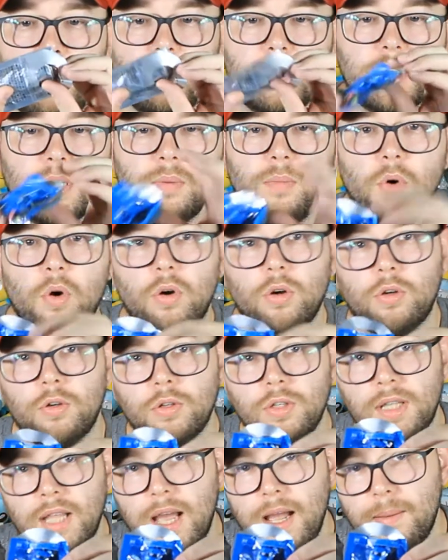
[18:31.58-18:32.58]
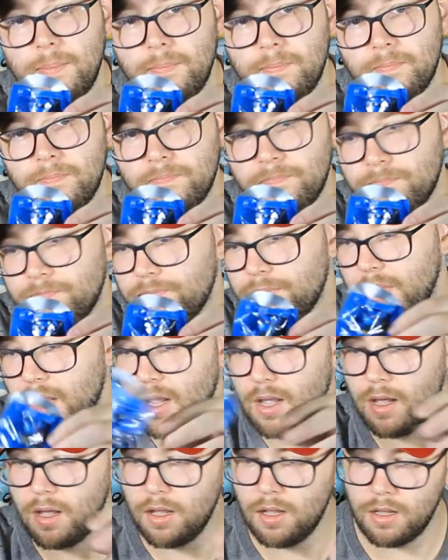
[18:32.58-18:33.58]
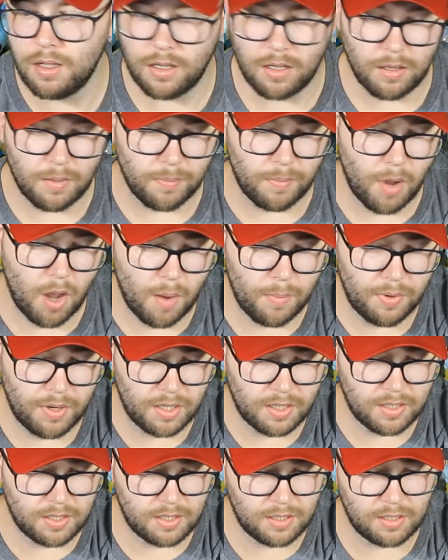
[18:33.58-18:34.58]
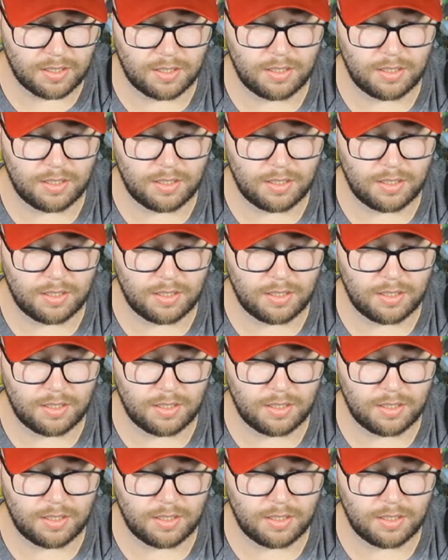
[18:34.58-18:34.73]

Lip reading: Some more Gundam Burbrix.